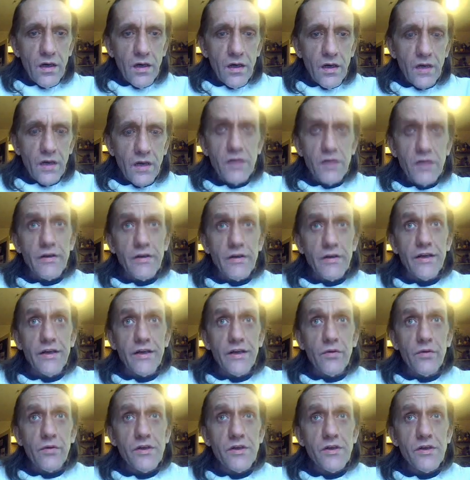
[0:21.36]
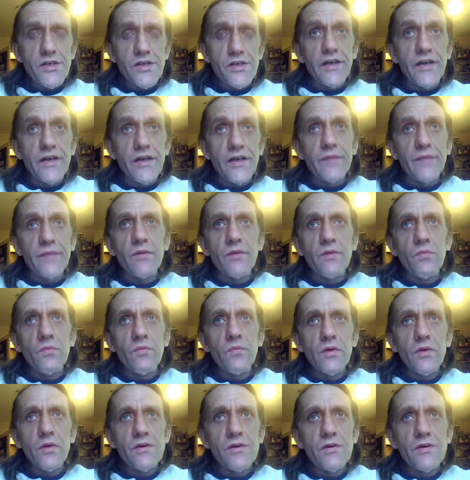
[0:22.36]
I don't really know what to say, but
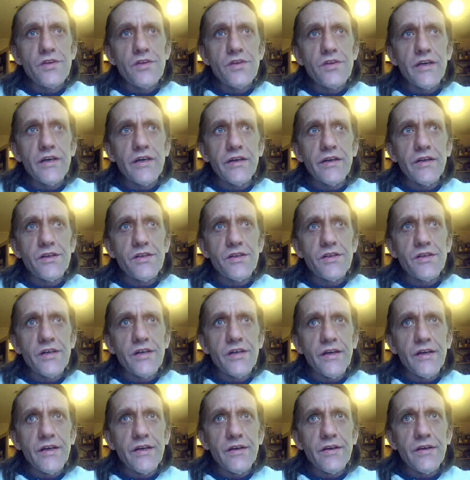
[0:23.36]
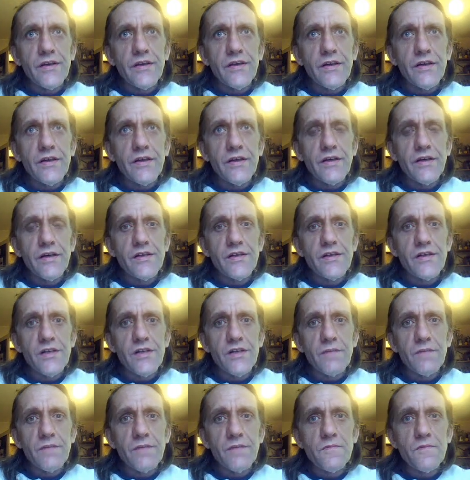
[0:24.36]
what I was thinking of saying is
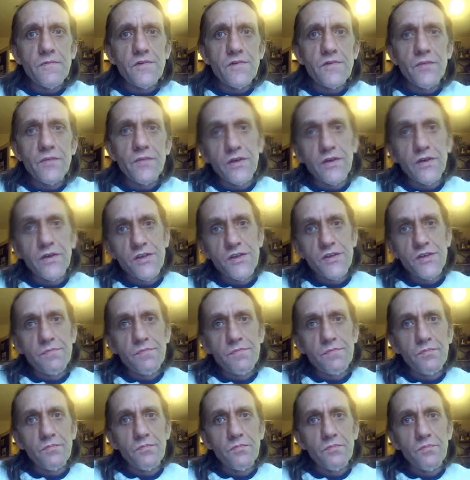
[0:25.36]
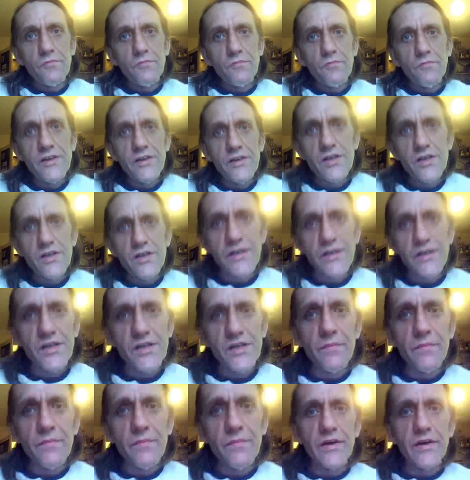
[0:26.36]
uh, someone's recently
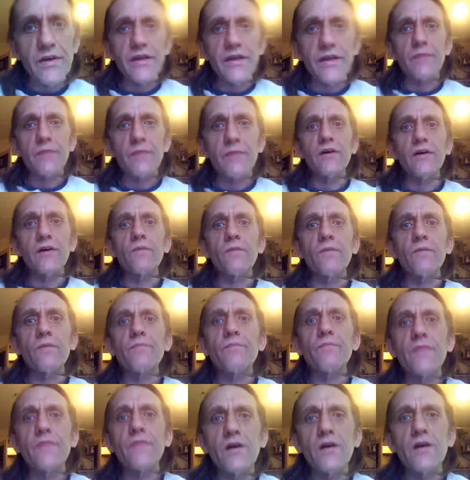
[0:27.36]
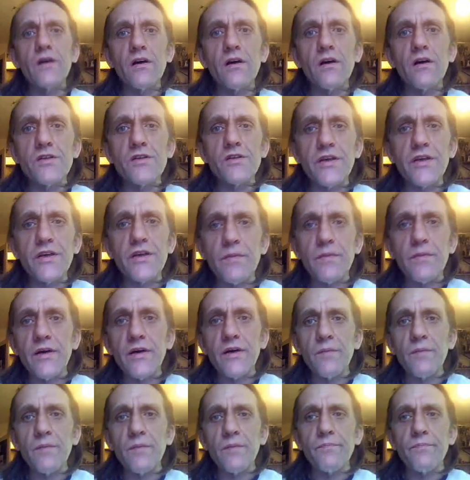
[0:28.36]
sent me an email asking
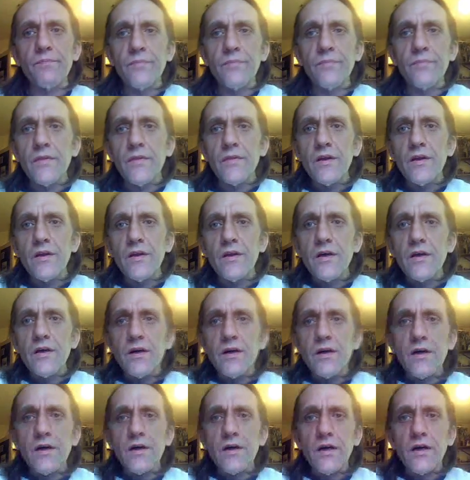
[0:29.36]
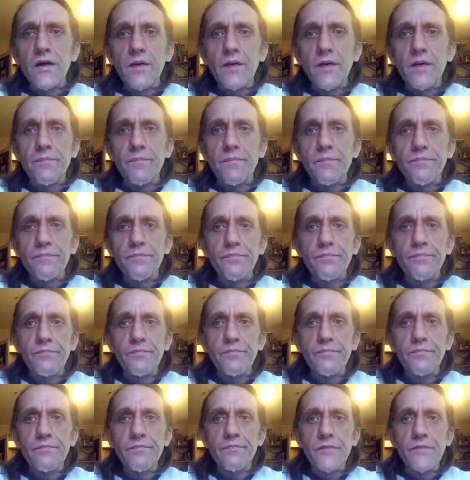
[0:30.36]
about uh, um,
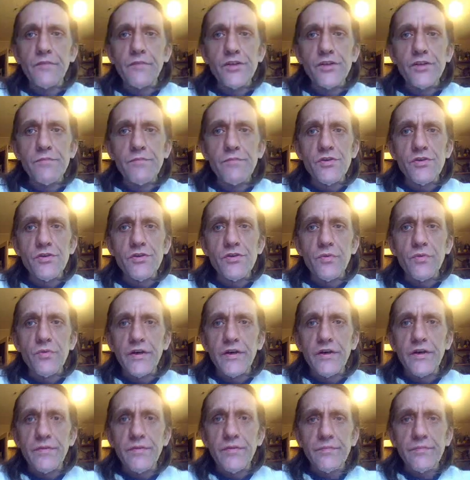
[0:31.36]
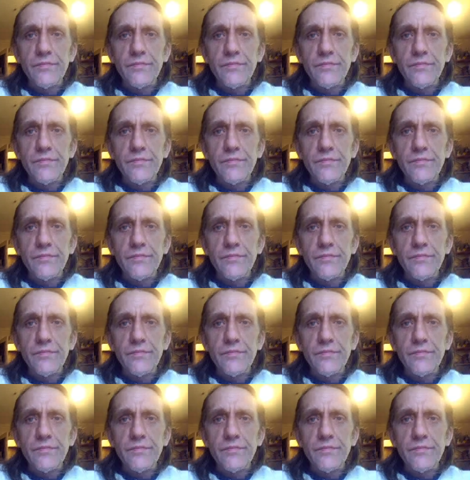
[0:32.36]
Jimson weed